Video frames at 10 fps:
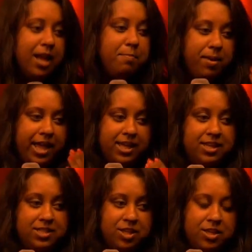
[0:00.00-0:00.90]
Blank
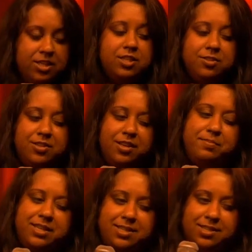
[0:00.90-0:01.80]
is good. You're doing
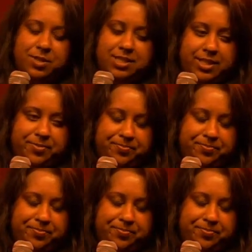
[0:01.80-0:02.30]
amazing, sweetie.